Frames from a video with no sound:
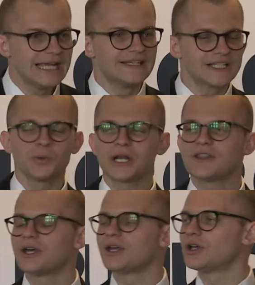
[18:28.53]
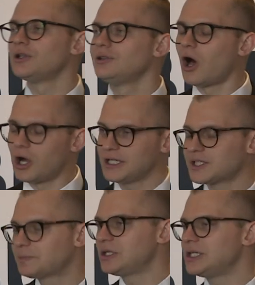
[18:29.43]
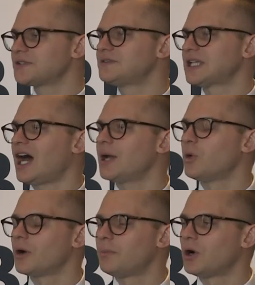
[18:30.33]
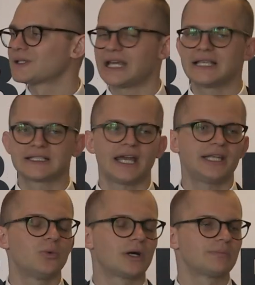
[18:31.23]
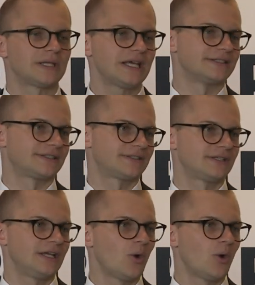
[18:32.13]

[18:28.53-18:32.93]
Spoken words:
This is one of the longest periods of time where Paul stays in any one place.